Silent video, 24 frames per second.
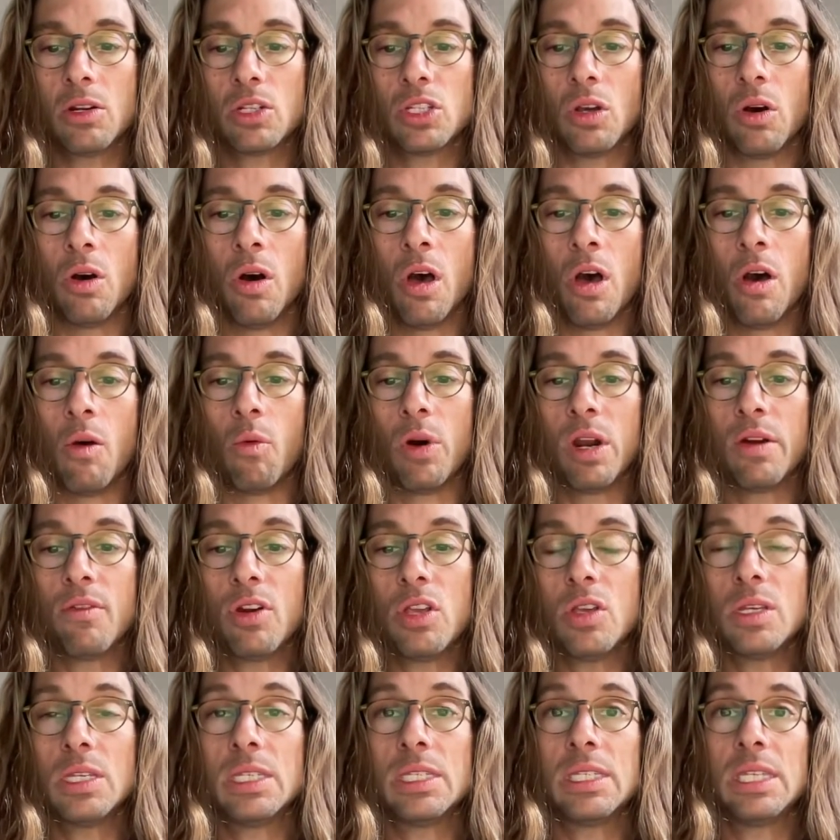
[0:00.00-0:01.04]
So whenever
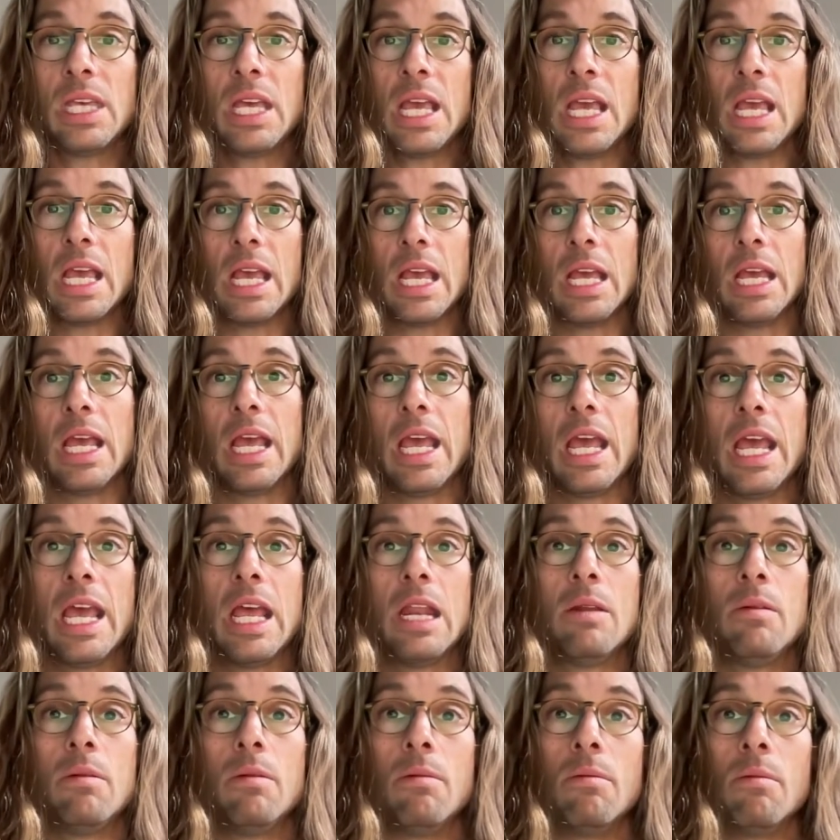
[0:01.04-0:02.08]
you see
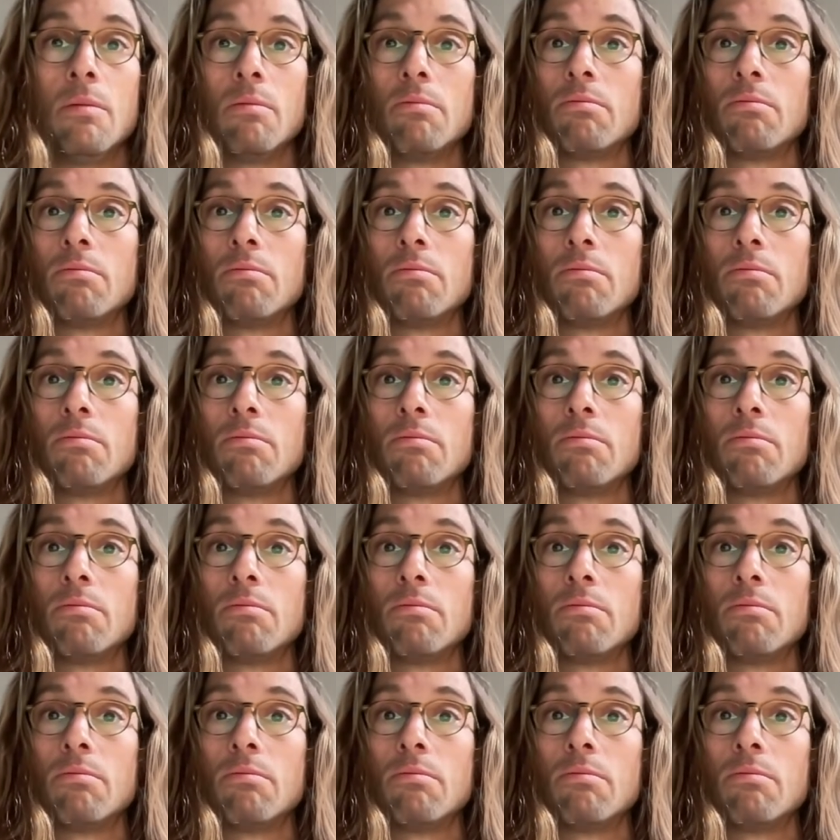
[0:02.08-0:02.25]
in,